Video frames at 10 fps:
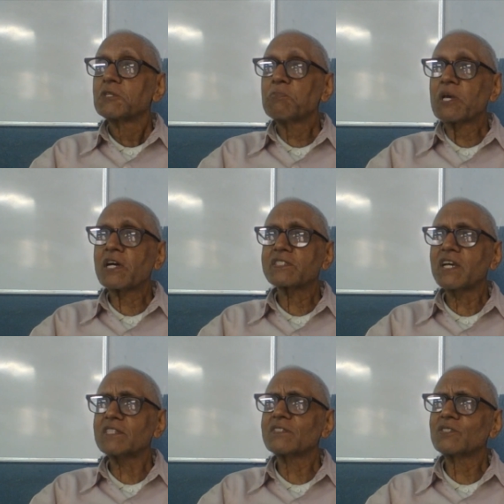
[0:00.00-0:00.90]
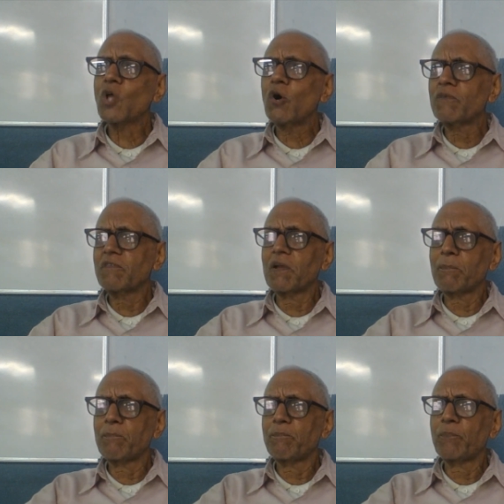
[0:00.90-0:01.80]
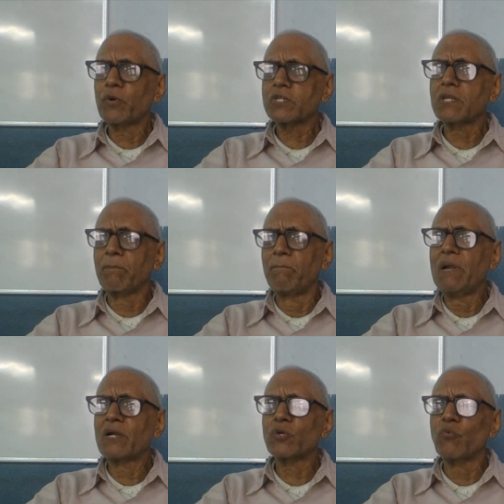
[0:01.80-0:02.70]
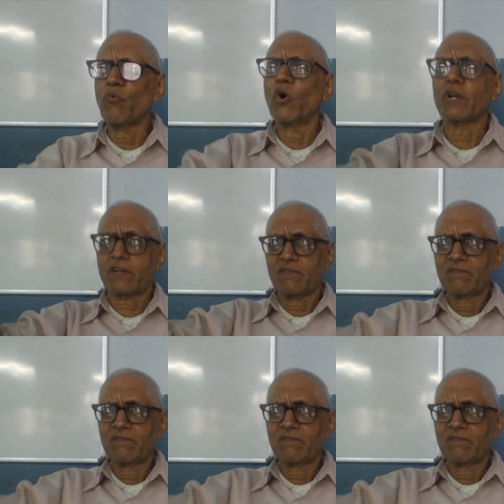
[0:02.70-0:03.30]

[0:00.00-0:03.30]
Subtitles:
speaker says, now we will put the bill to vote.